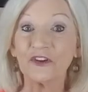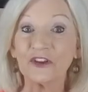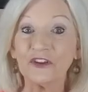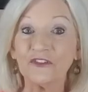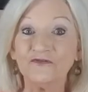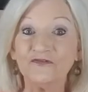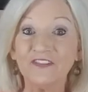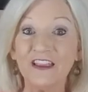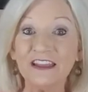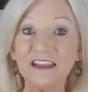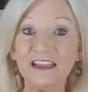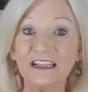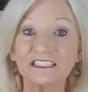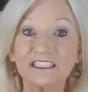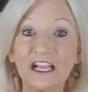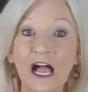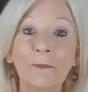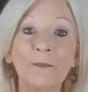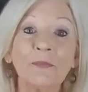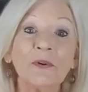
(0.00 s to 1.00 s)
convenience,
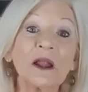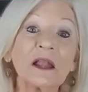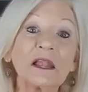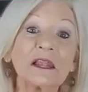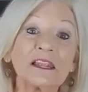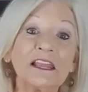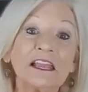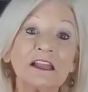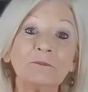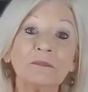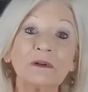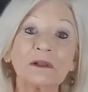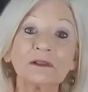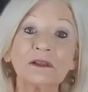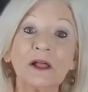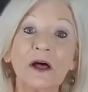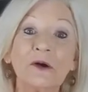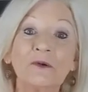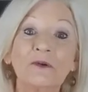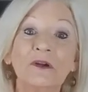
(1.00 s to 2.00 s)
I put a link
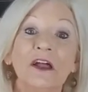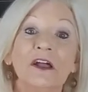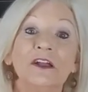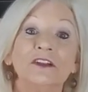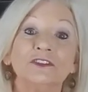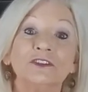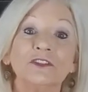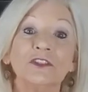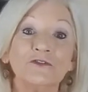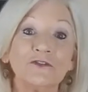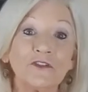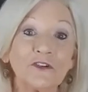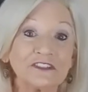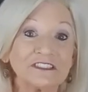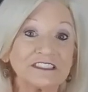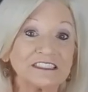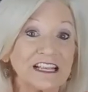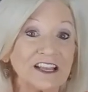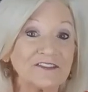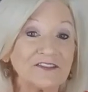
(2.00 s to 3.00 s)
below to the
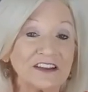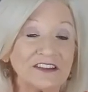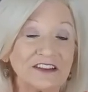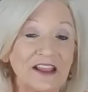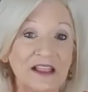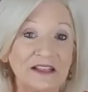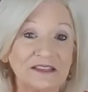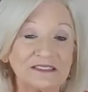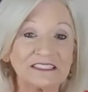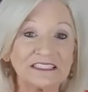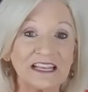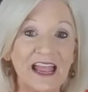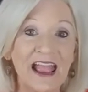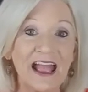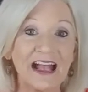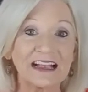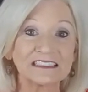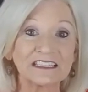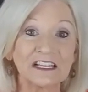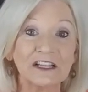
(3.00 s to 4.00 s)
first 7 days
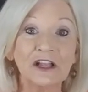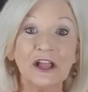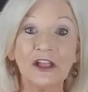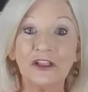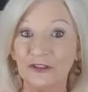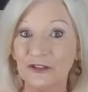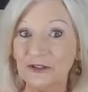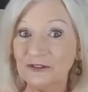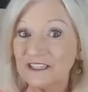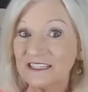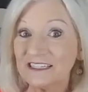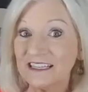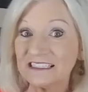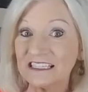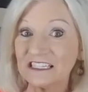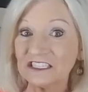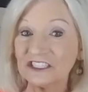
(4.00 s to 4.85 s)
task. Use it as a